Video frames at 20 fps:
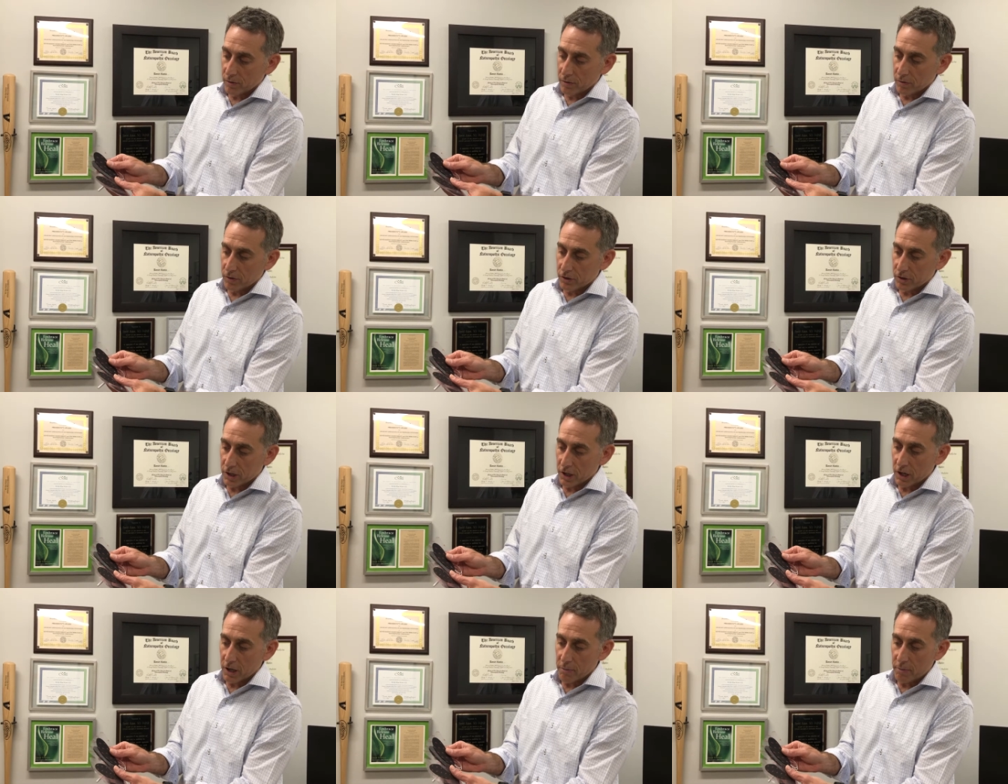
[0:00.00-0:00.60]

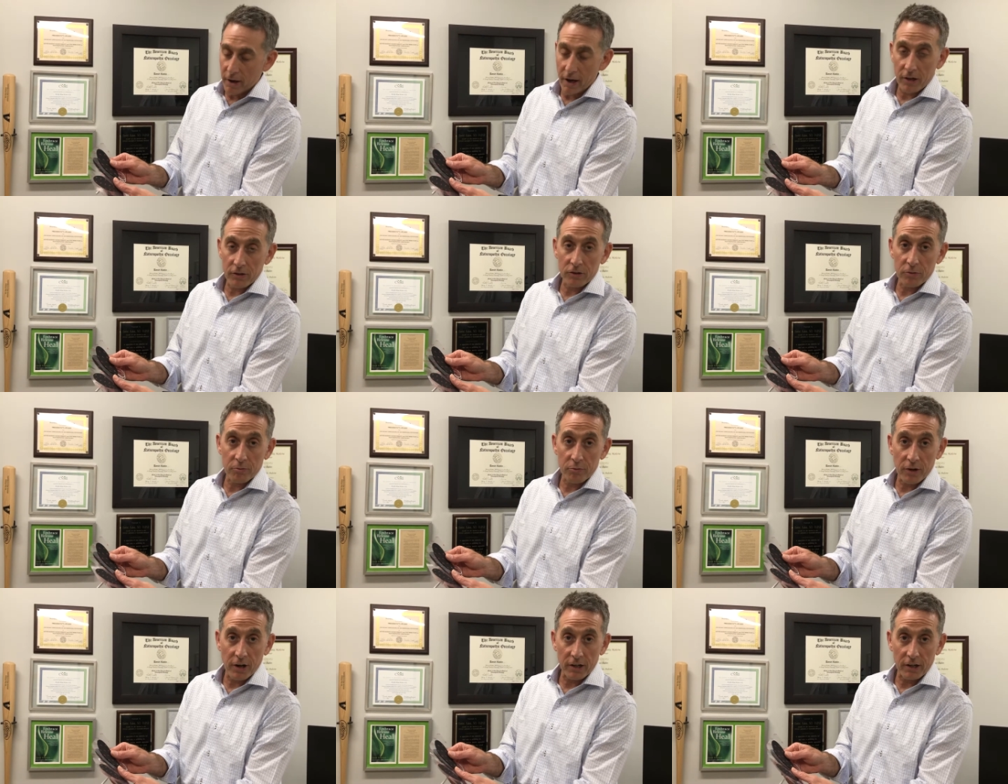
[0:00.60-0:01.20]
sticky pads
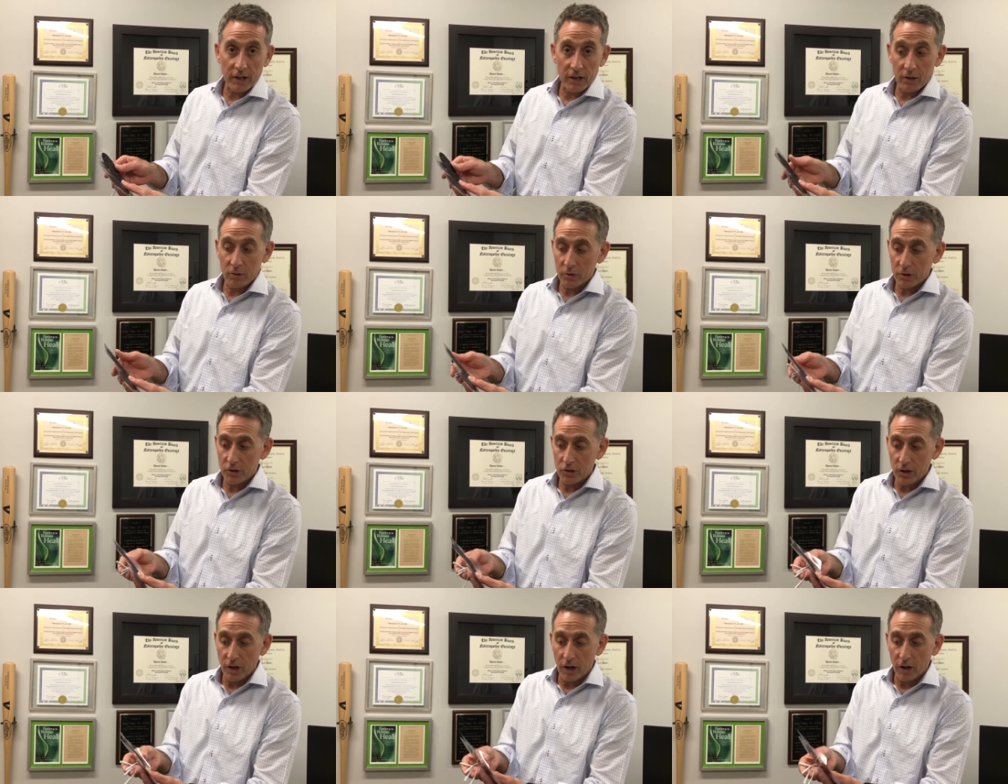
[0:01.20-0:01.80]
impregnated with
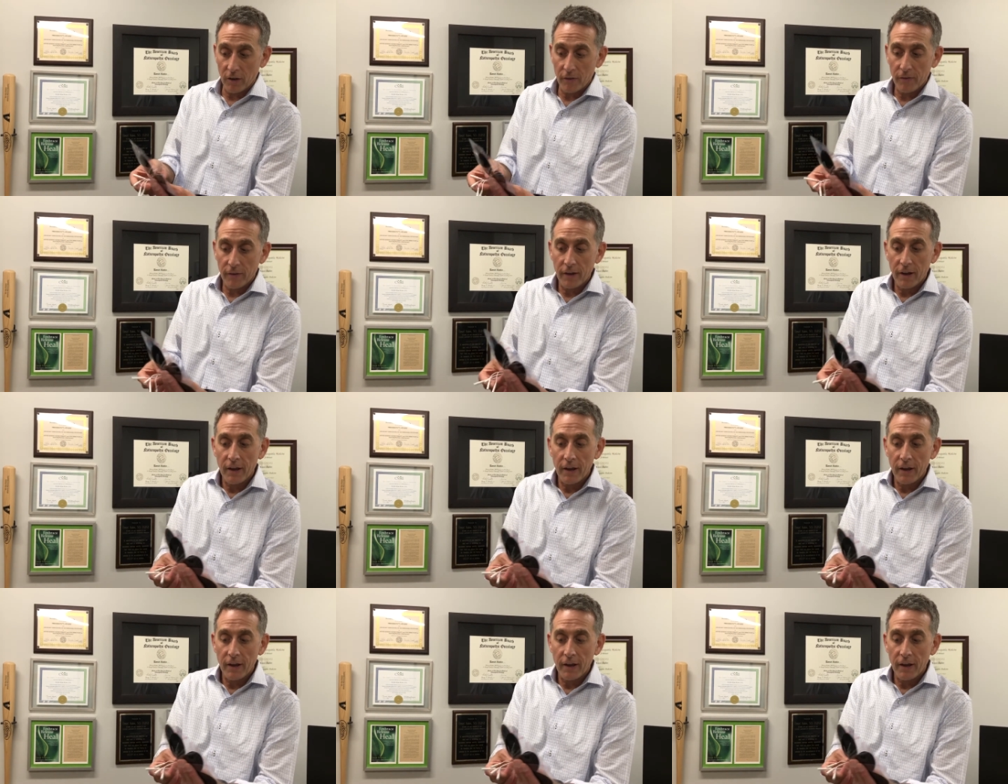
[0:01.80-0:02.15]
gel,